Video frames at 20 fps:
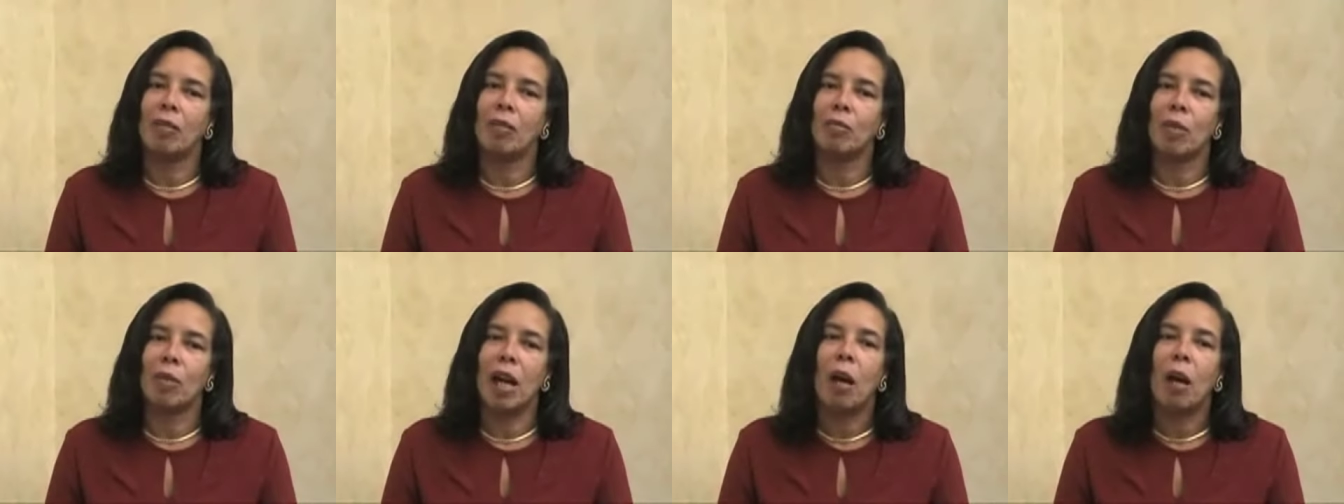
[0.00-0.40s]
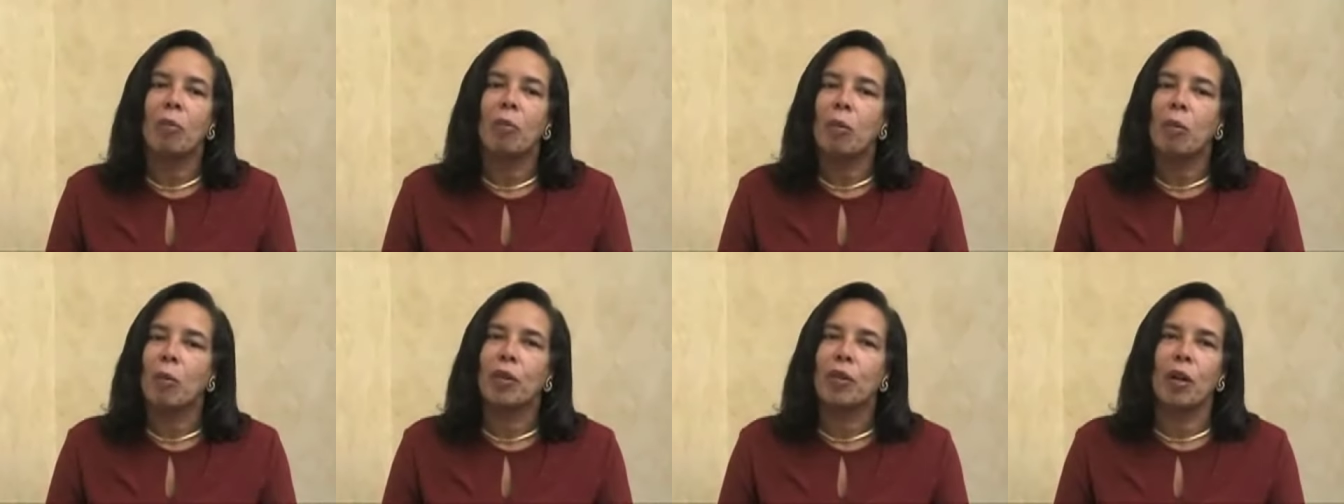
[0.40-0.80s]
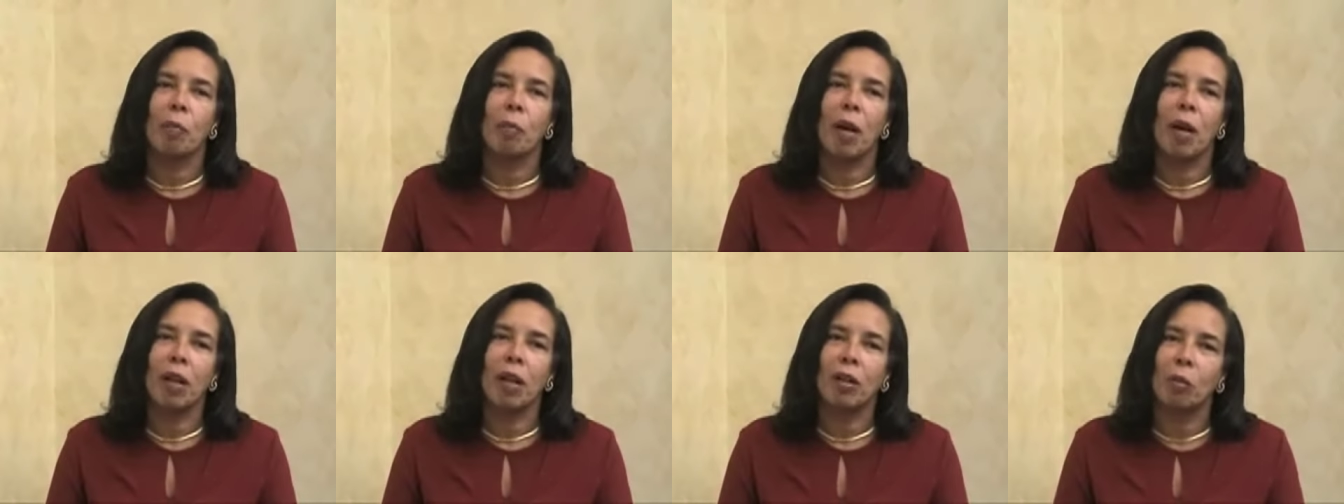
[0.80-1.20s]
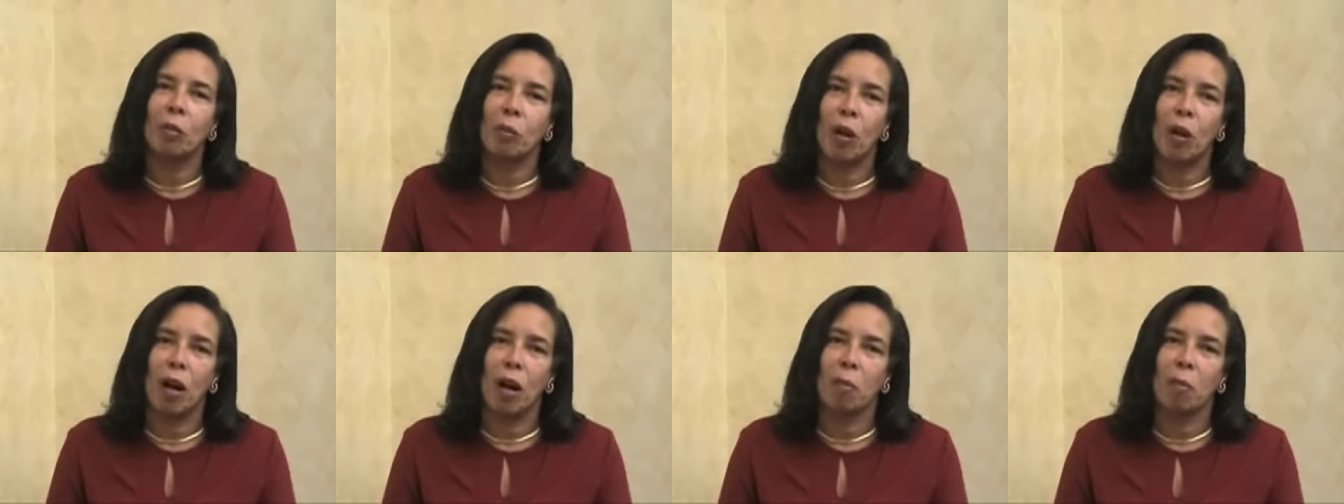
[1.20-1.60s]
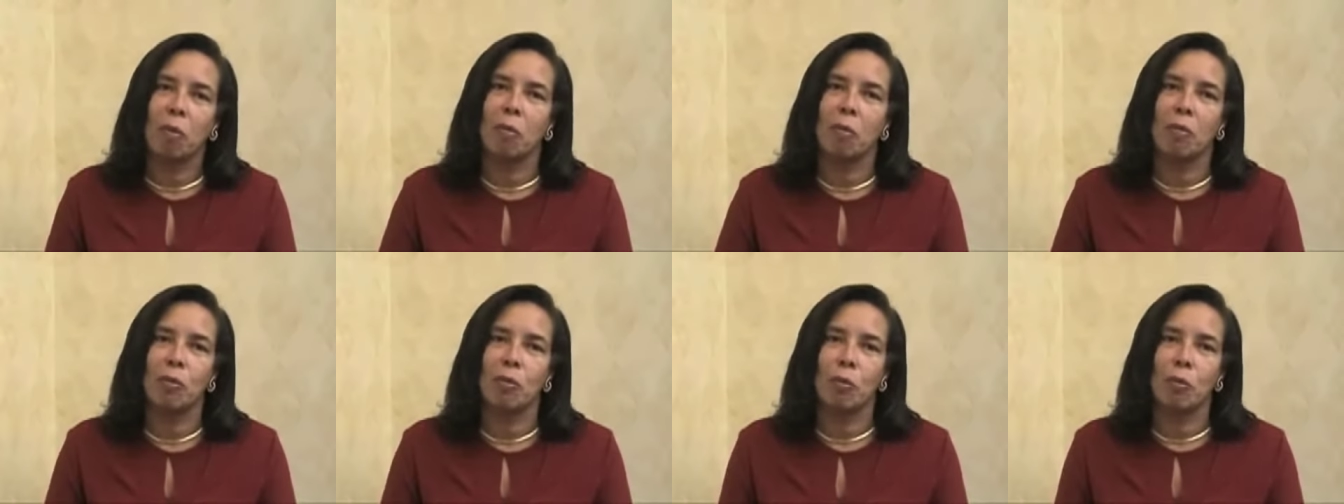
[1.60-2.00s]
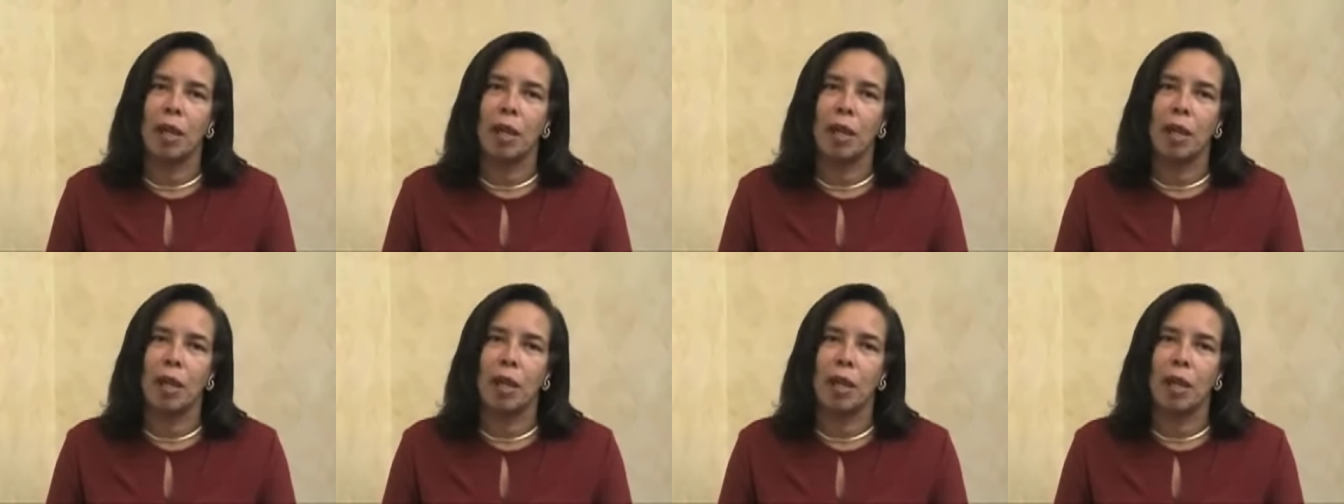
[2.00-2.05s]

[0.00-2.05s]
We help them with their medical problems.